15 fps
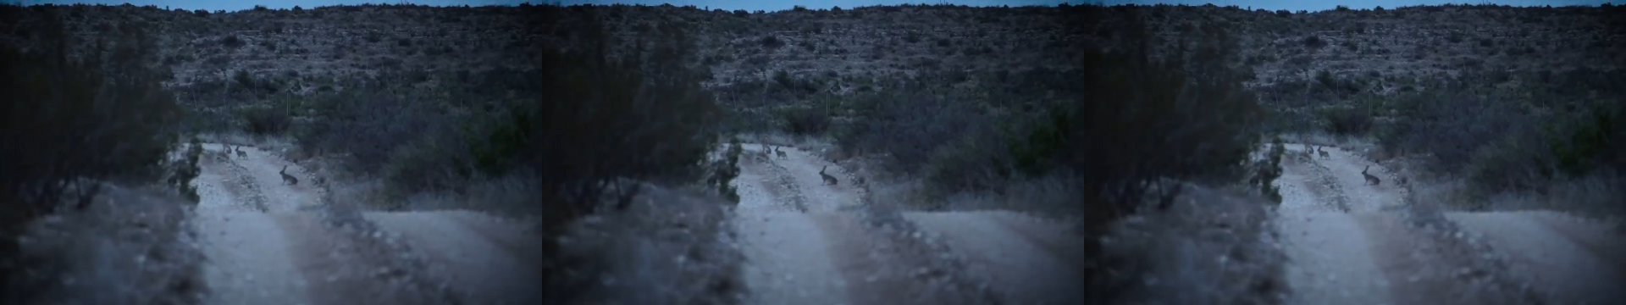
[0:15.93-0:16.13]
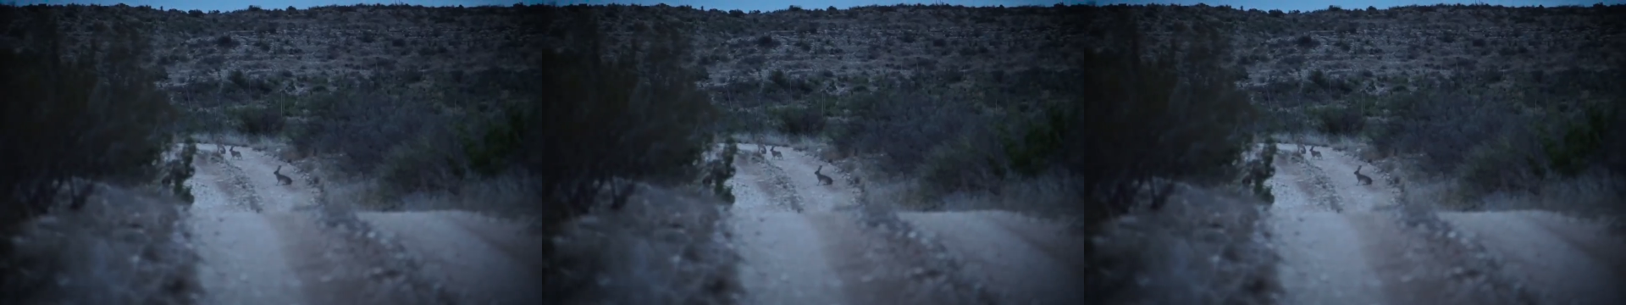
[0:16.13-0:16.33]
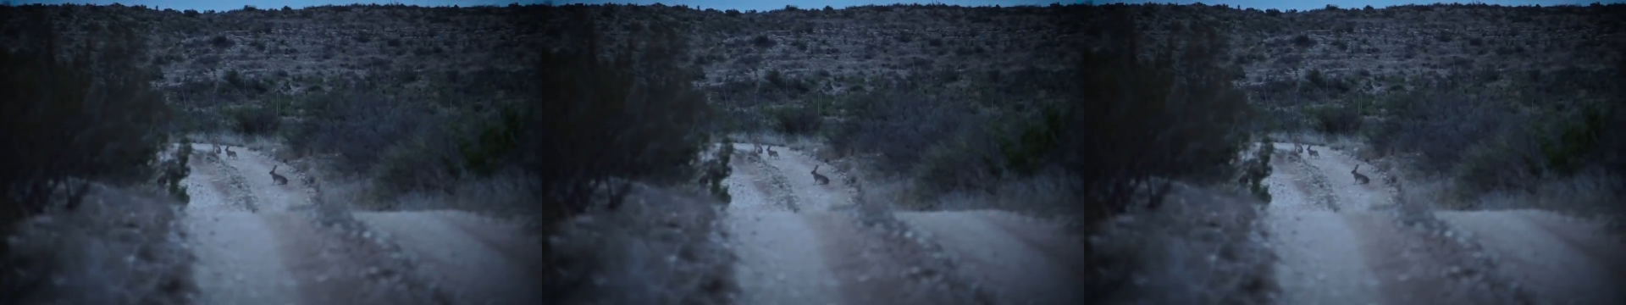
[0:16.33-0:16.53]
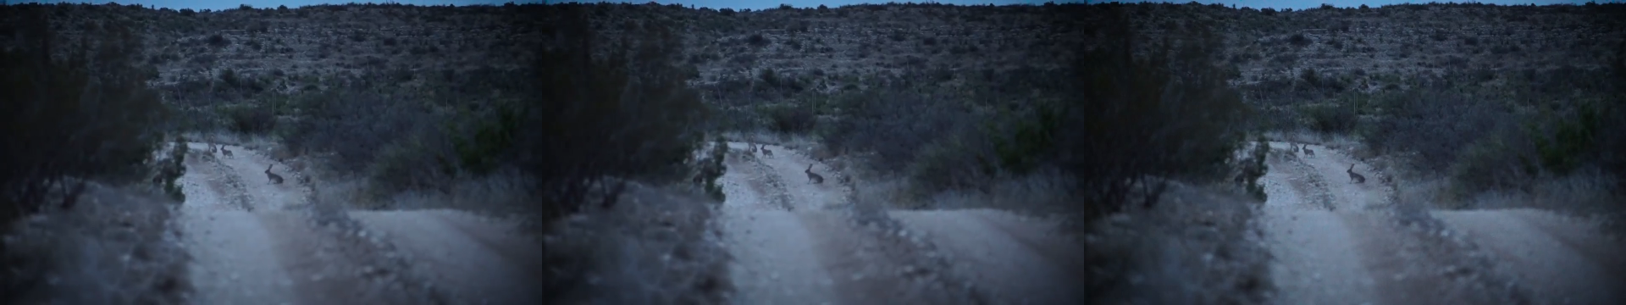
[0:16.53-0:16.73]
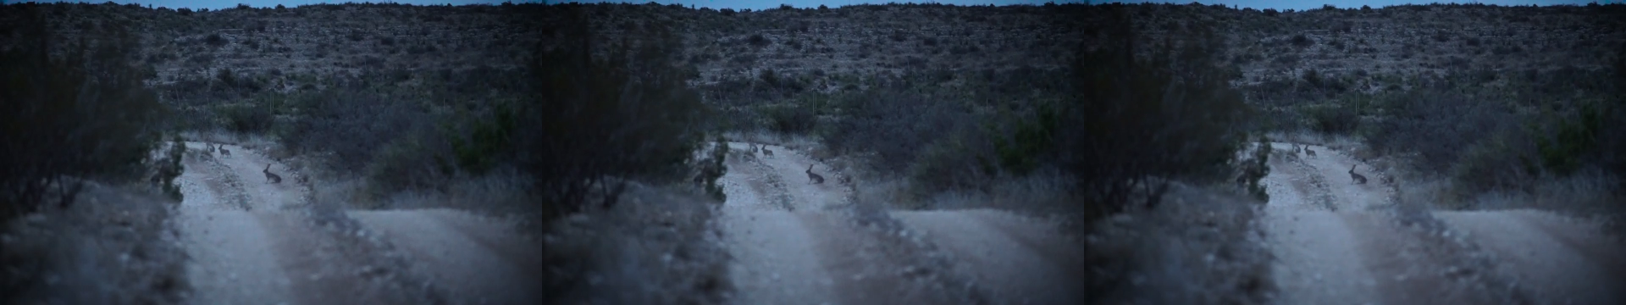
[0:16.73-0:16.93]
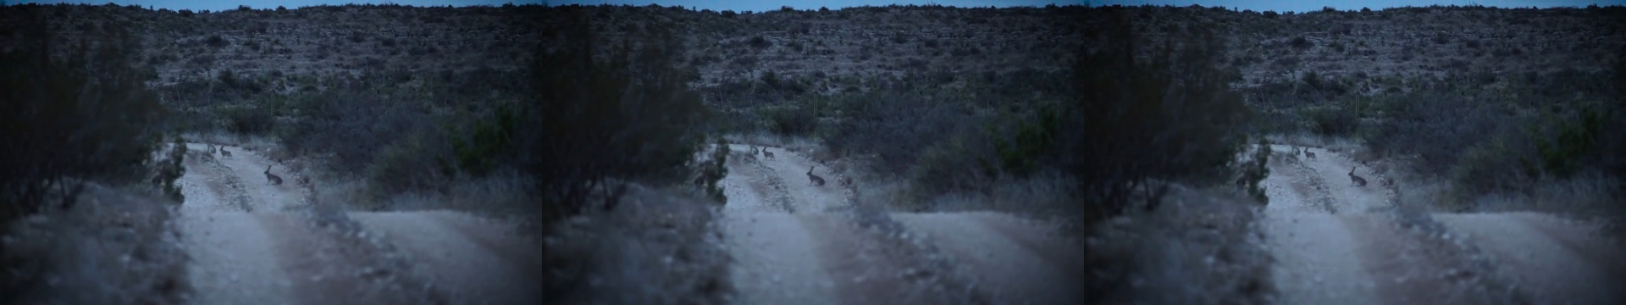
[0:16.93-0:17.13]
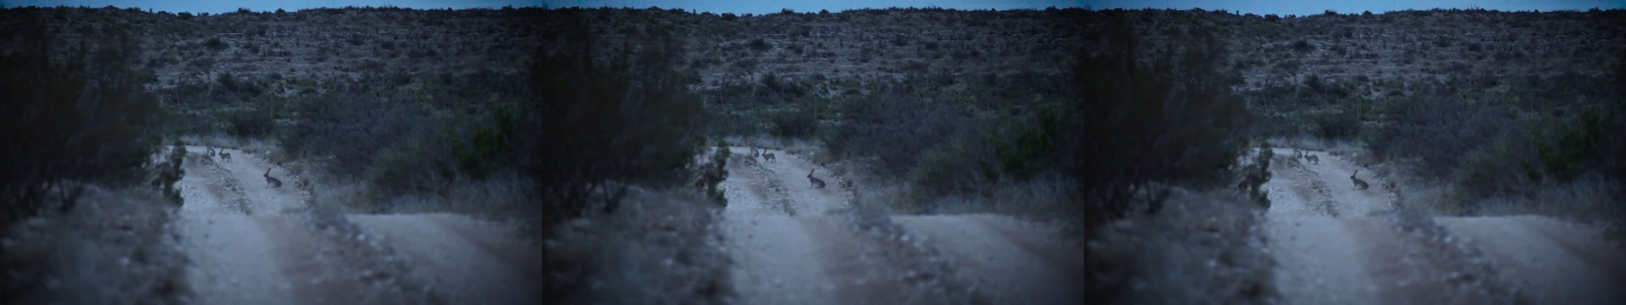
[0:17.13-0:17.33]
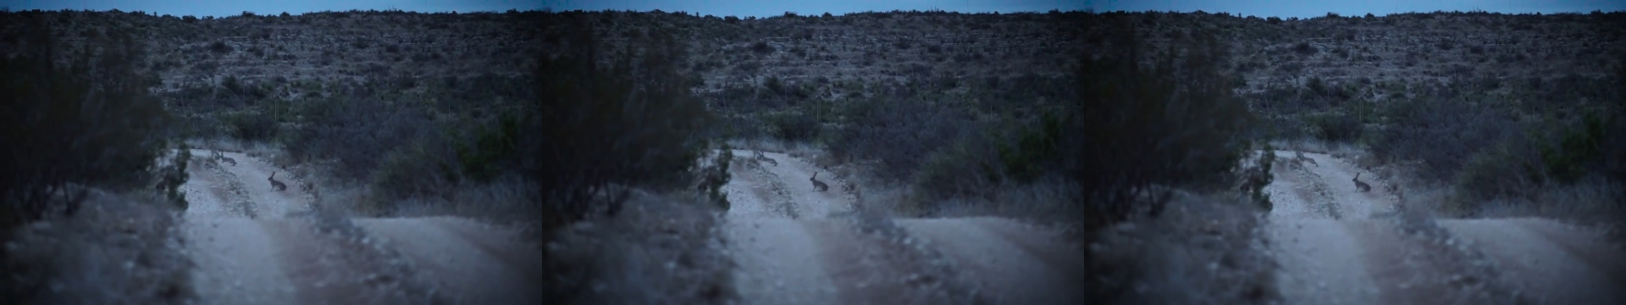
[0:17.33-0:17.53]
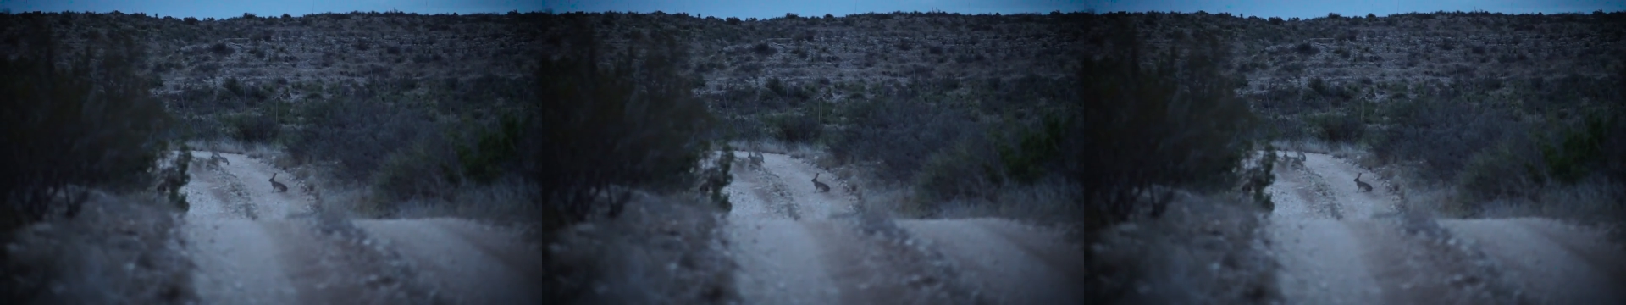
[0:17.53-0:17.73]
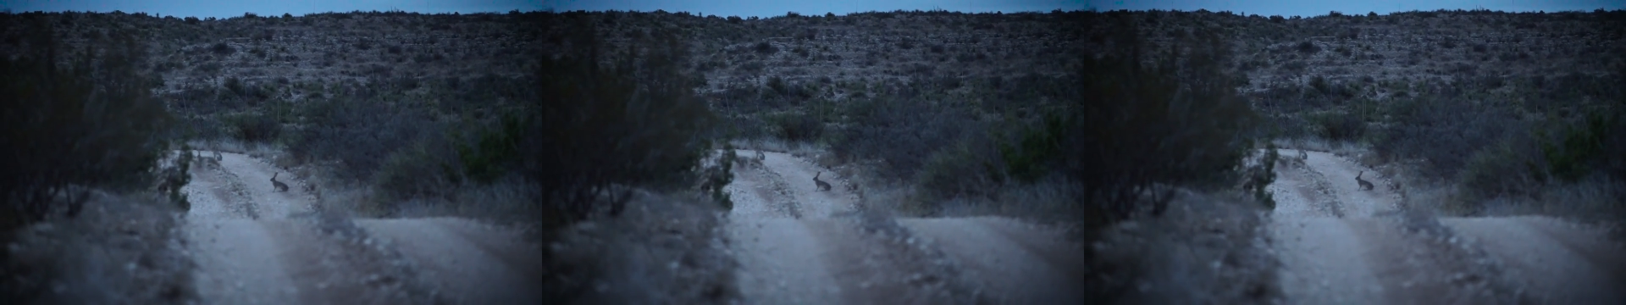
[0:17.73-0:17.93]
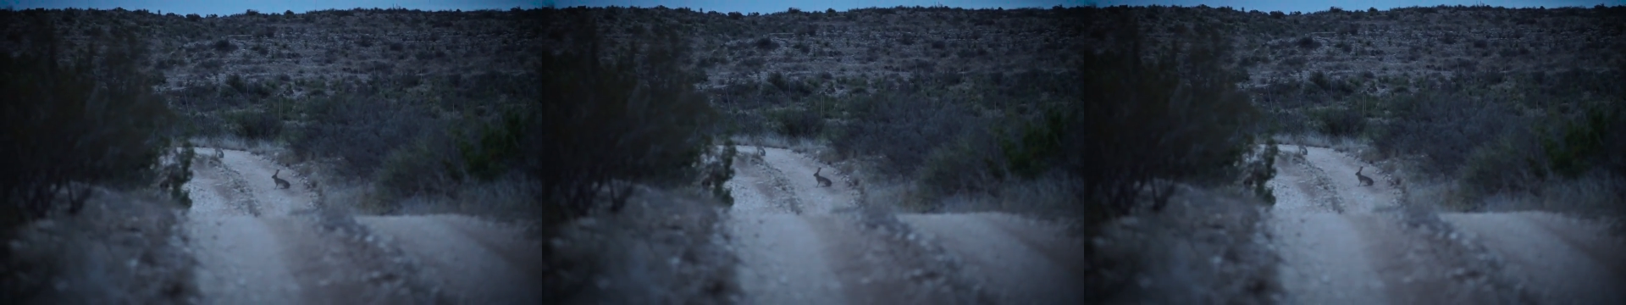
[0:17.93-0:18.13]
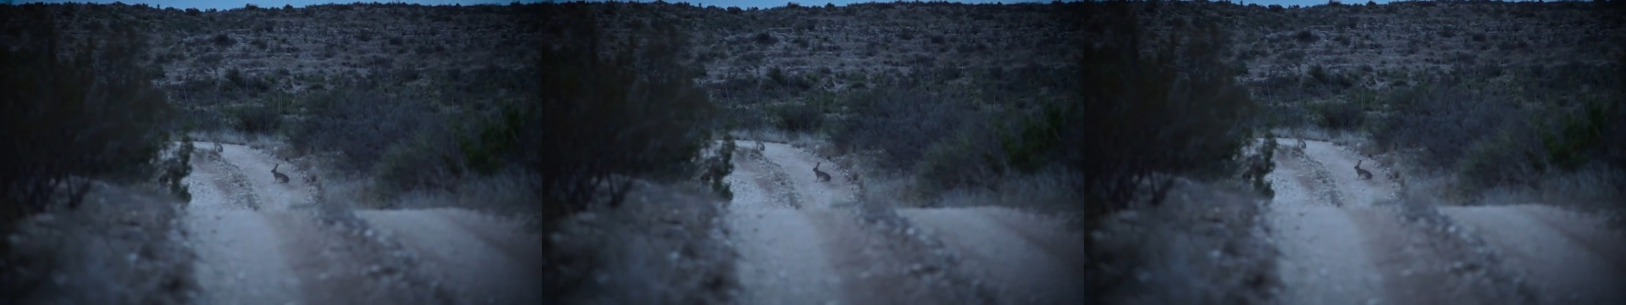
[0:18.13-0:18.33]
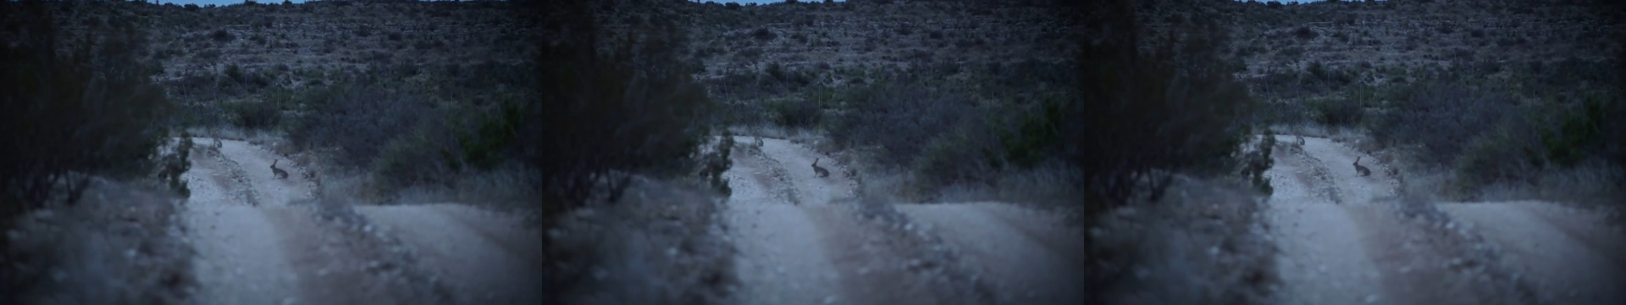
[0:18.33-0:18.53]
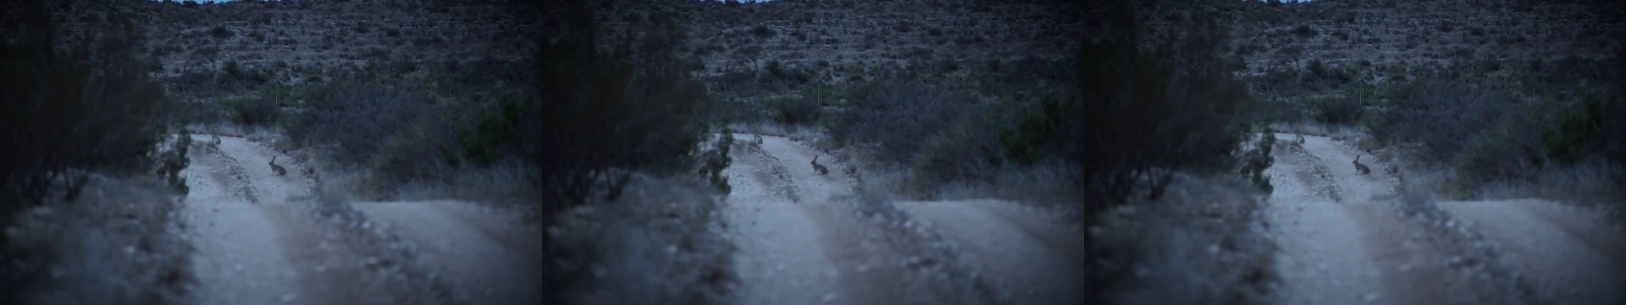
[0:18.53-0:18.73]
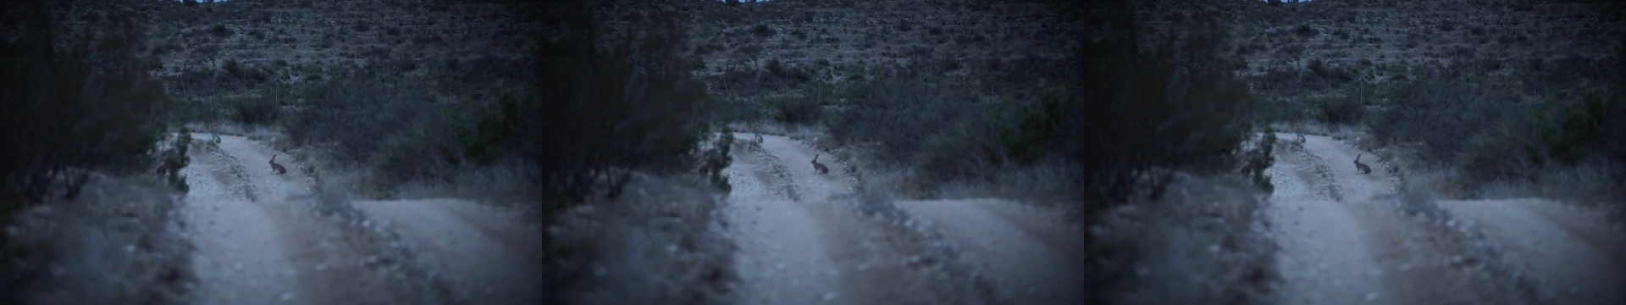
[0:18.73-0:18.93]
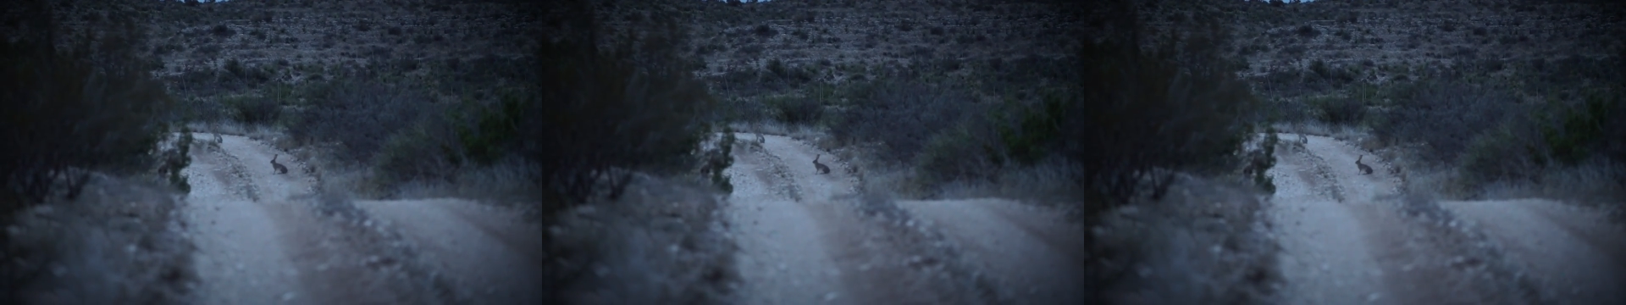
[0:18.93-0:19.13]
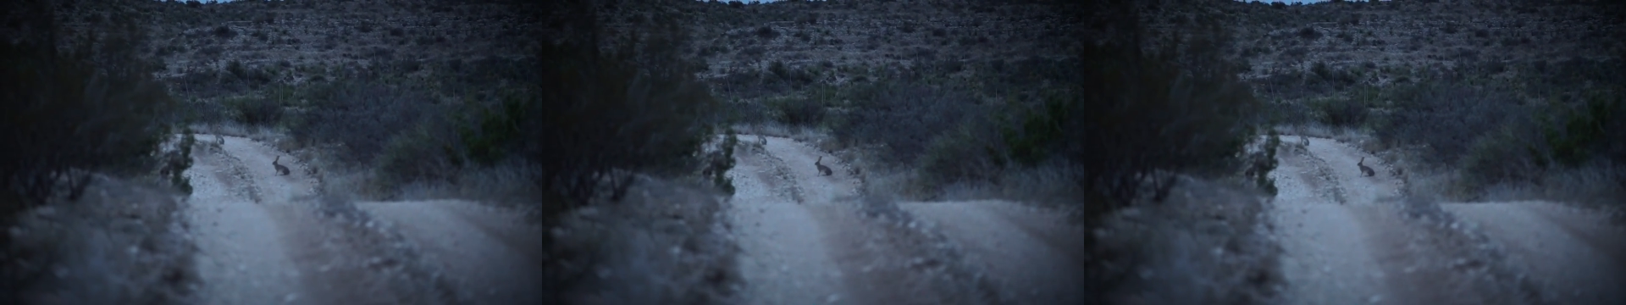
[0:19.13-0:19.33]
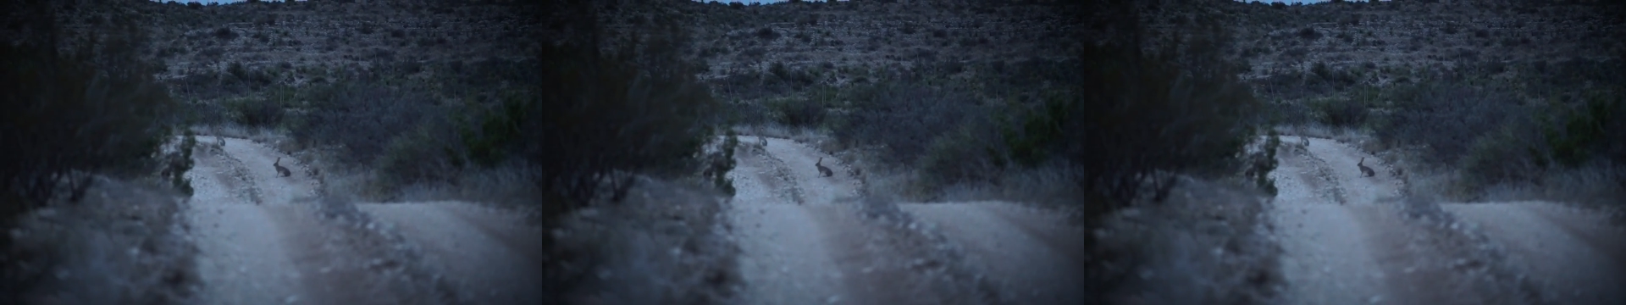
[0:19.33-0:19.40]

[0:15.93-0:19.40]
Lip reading: No face is visible, so there are no lips to read.